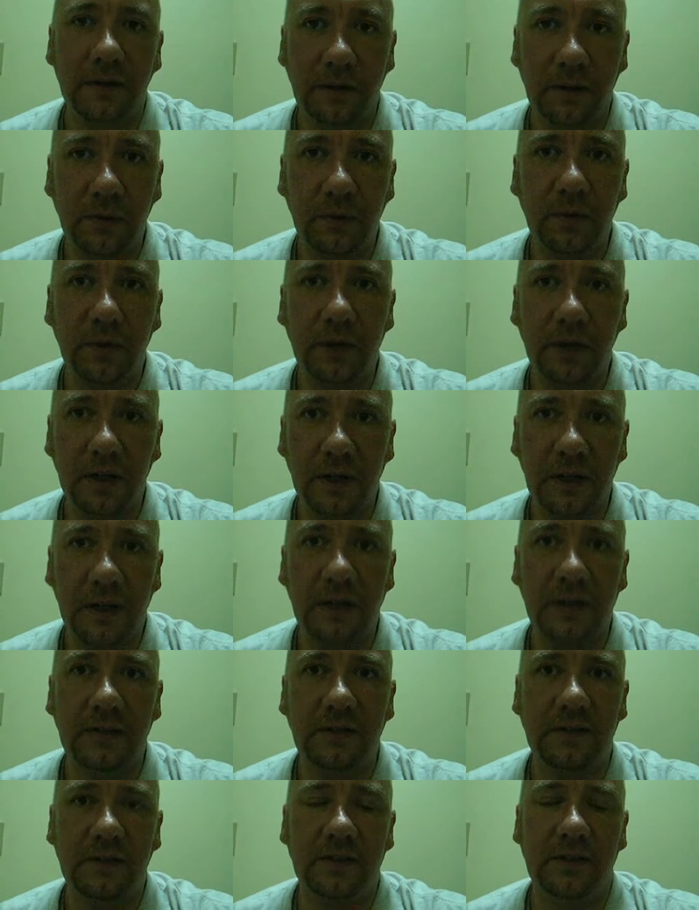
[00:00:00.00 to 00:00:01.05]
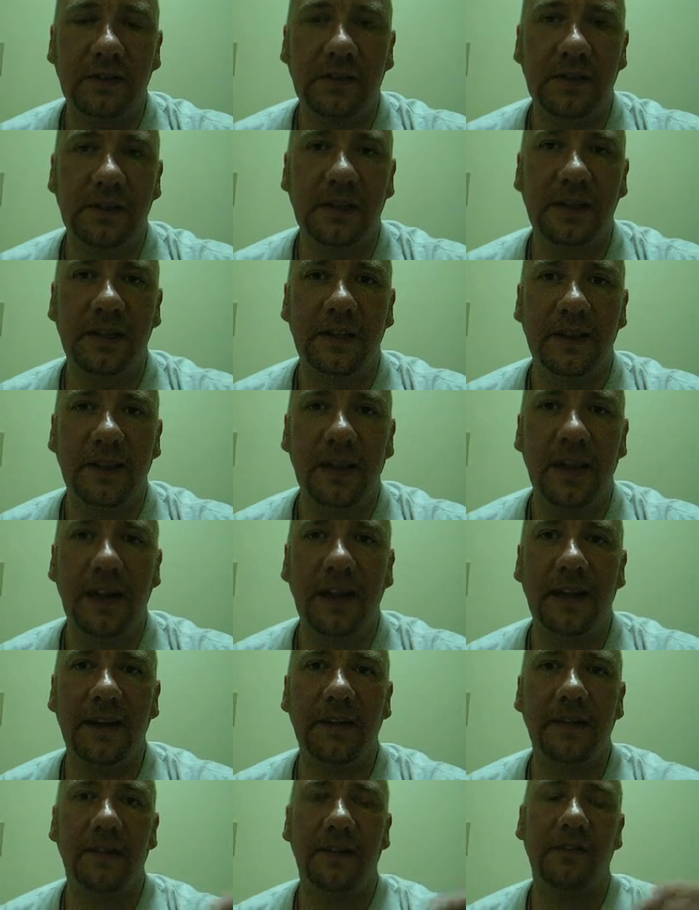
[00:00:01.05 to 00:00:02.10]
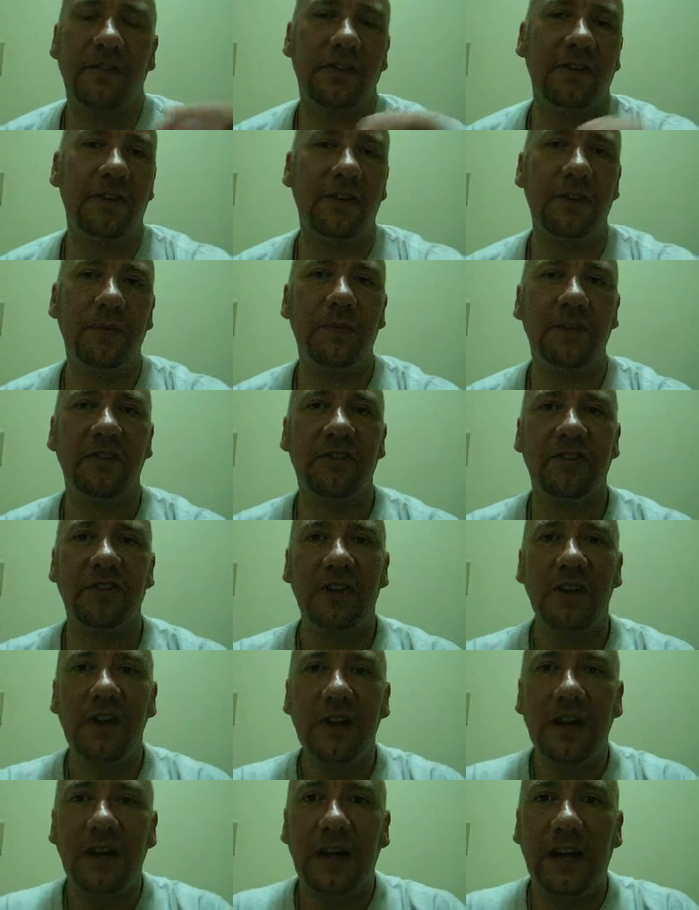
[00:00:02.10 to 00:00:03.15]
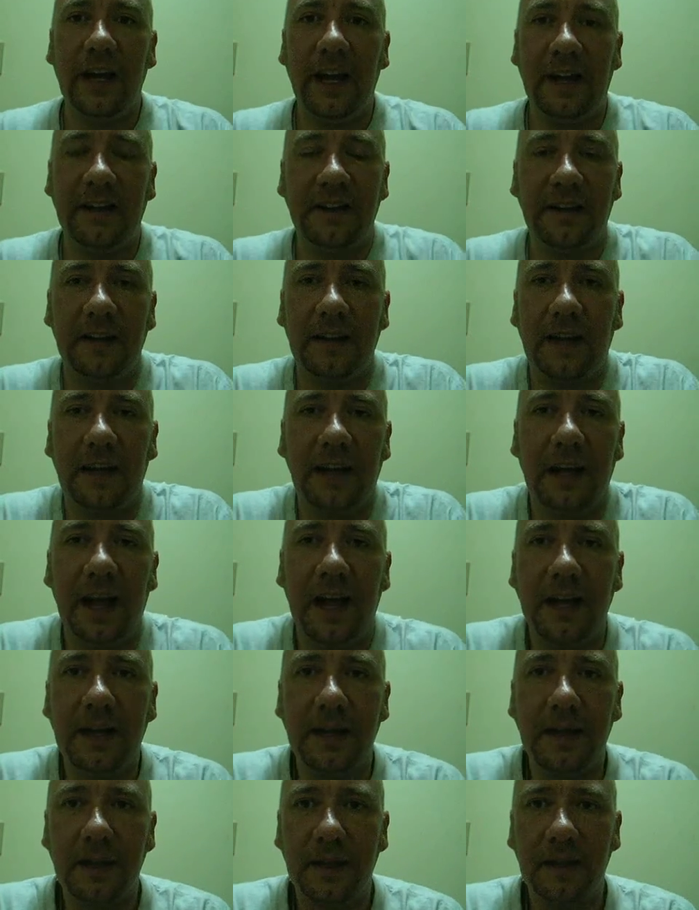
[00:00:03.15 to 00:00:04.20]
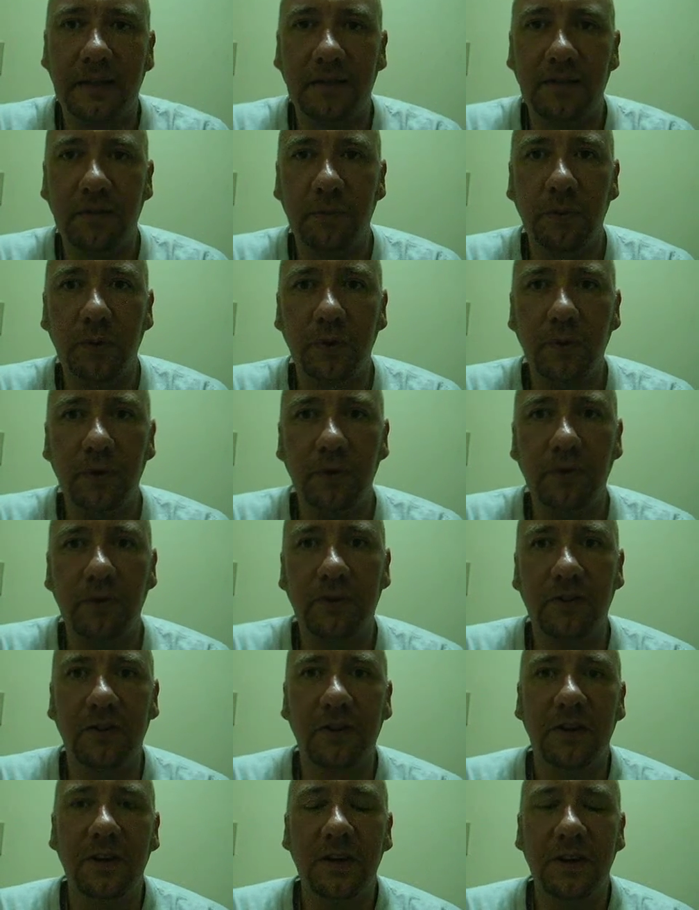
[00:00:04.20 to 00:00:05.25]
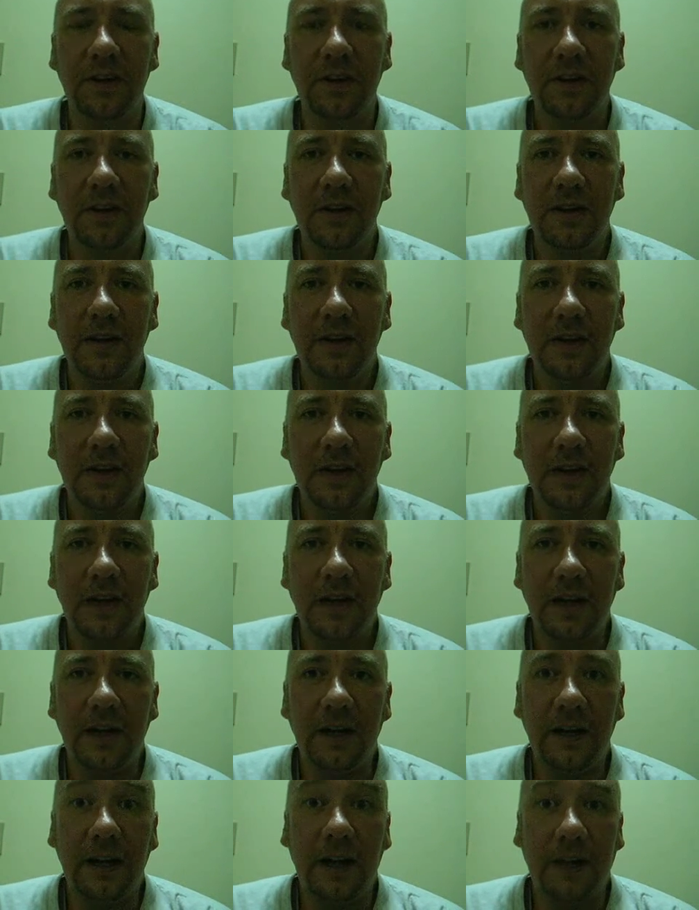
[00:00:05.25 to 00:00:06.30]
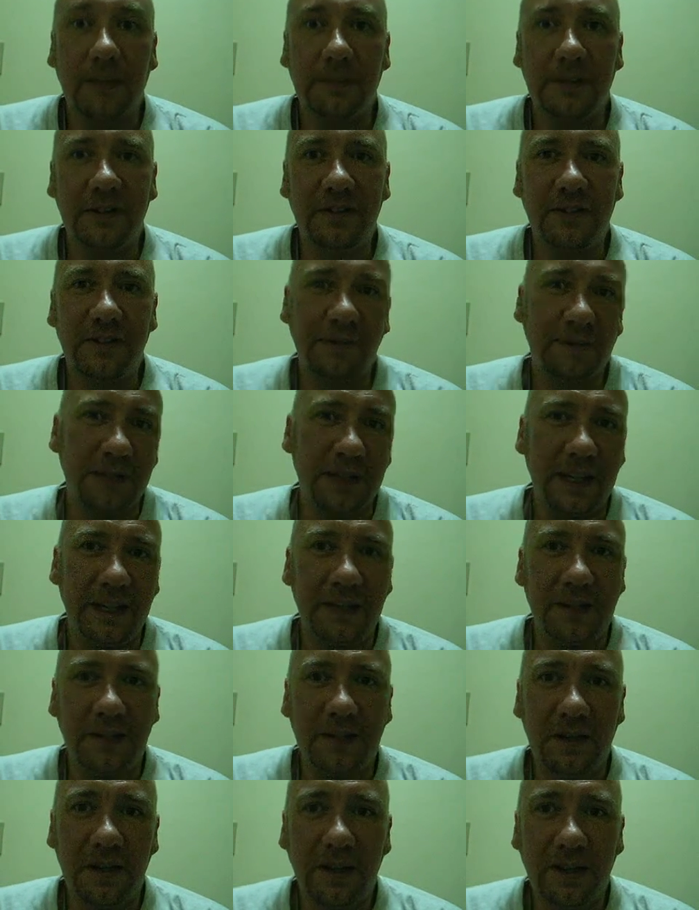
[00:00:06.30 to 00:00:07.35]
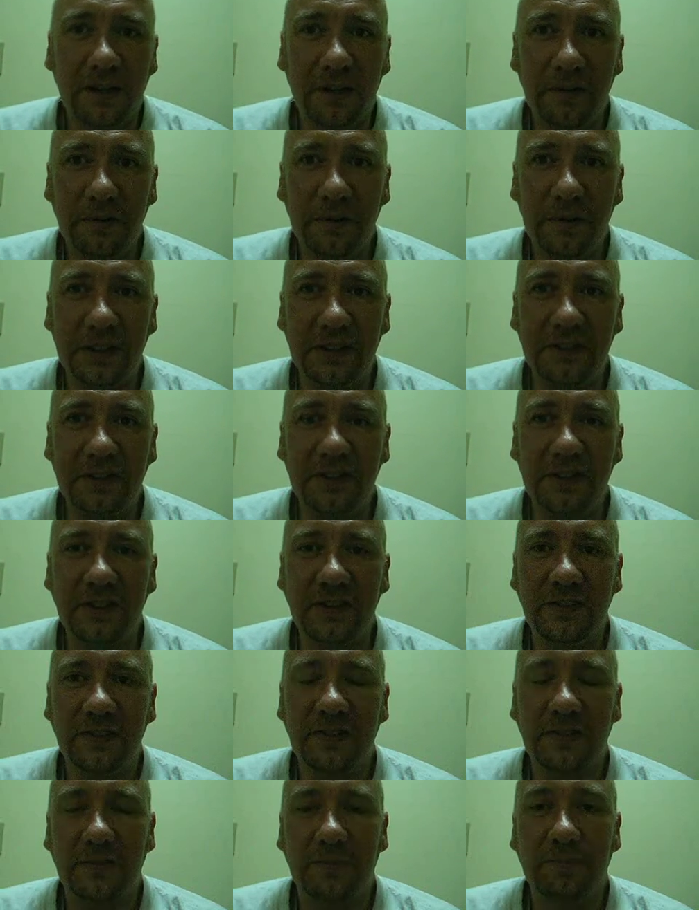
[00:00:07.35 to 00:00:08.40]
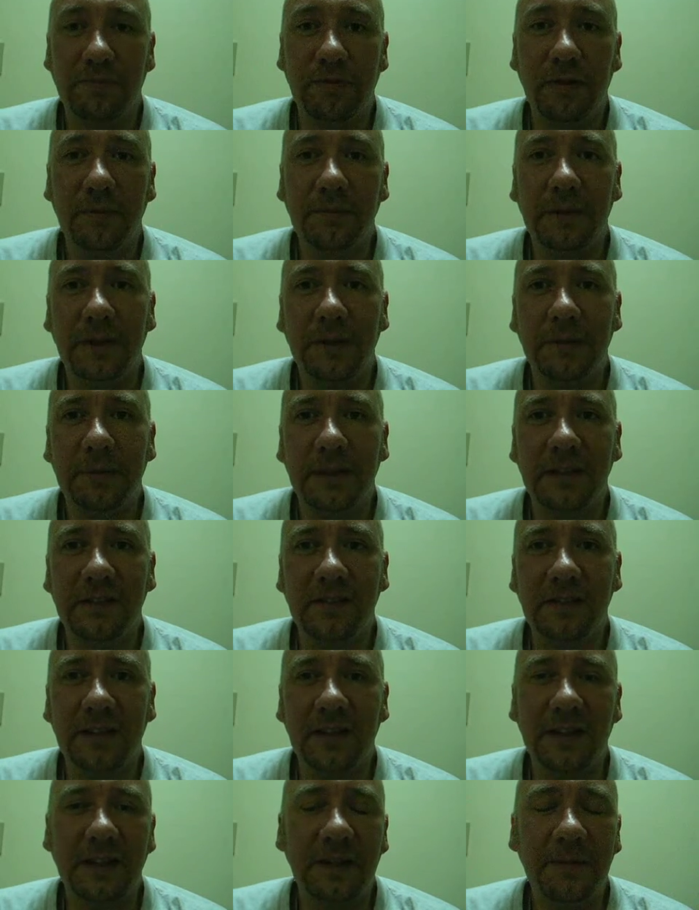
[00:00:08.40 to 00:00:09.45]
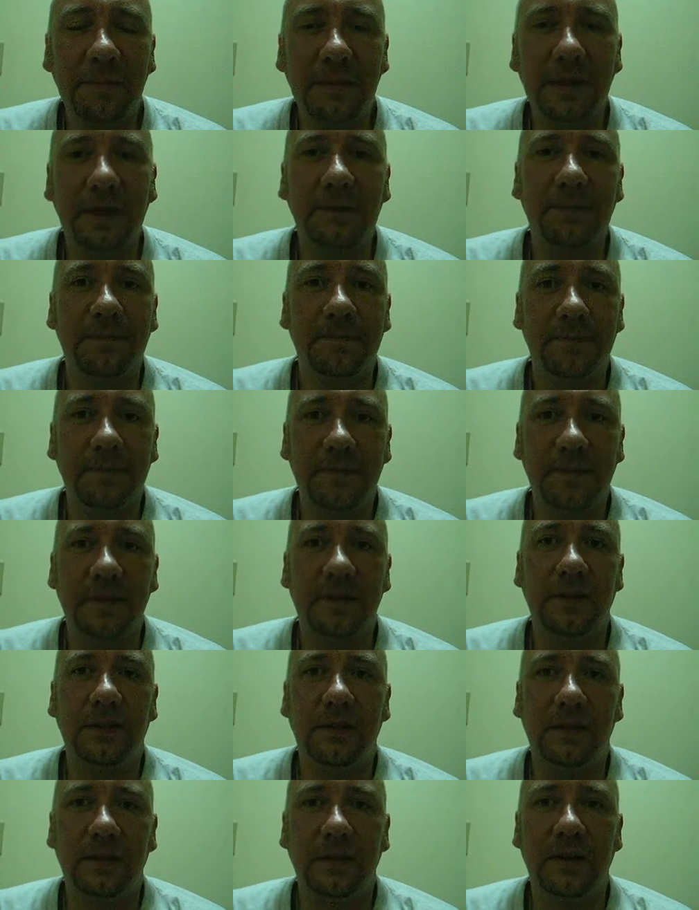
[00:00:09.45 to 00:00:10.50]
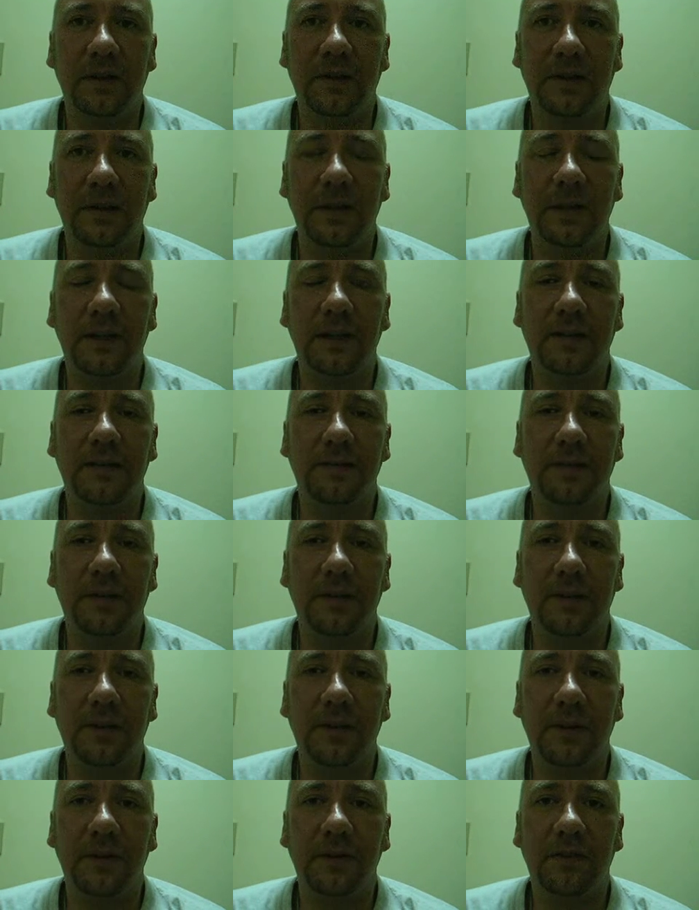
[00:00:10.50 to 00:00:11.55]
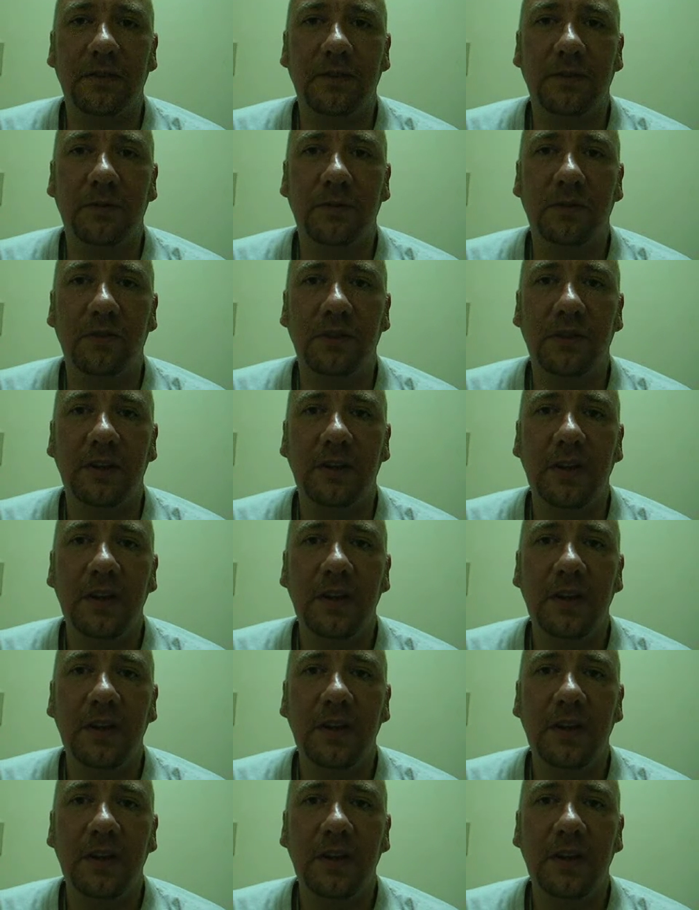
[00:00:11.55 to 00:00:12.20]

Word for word: organise that leg of the journey, which I hadn't done anything towards uh, up until now, which is probably a bit silly, but I, I think I've got things sorted.